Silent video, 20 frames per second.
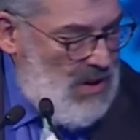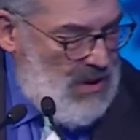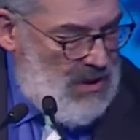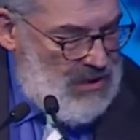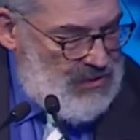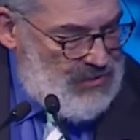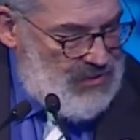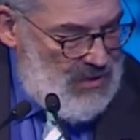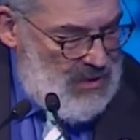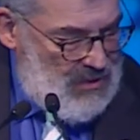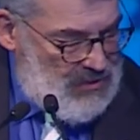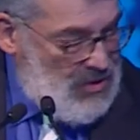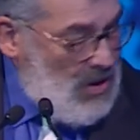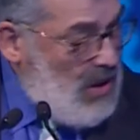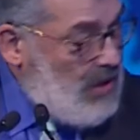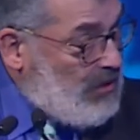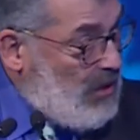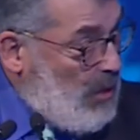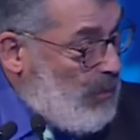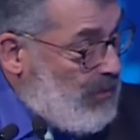is
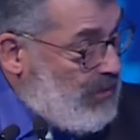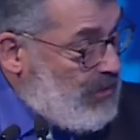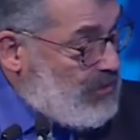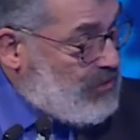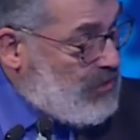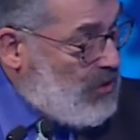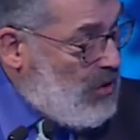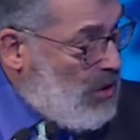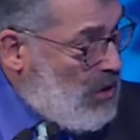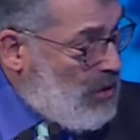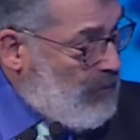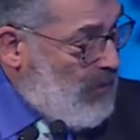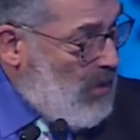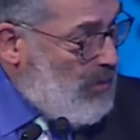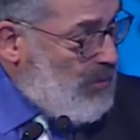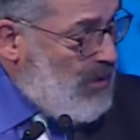tied up with this curve I